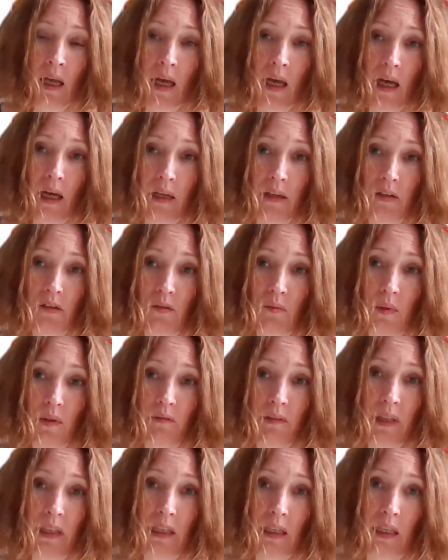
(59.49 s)
And we're
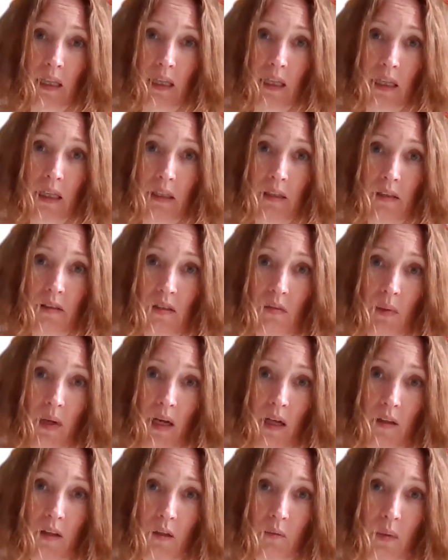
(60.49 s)
really keen as
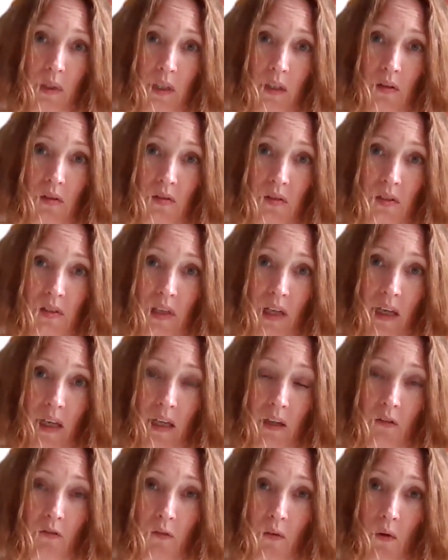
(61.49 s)
well that we use
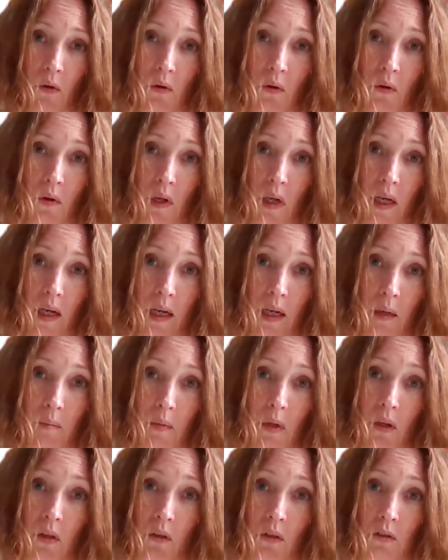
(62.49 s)
today for
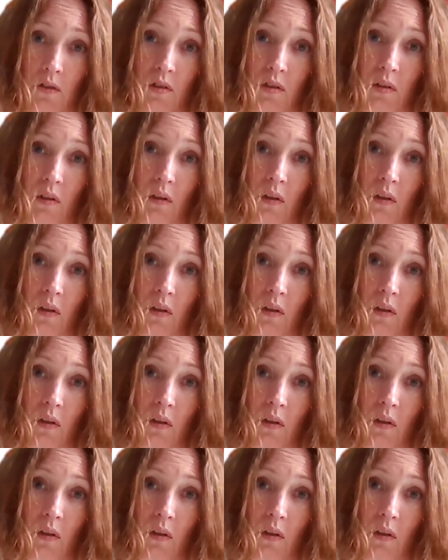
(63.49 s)
a good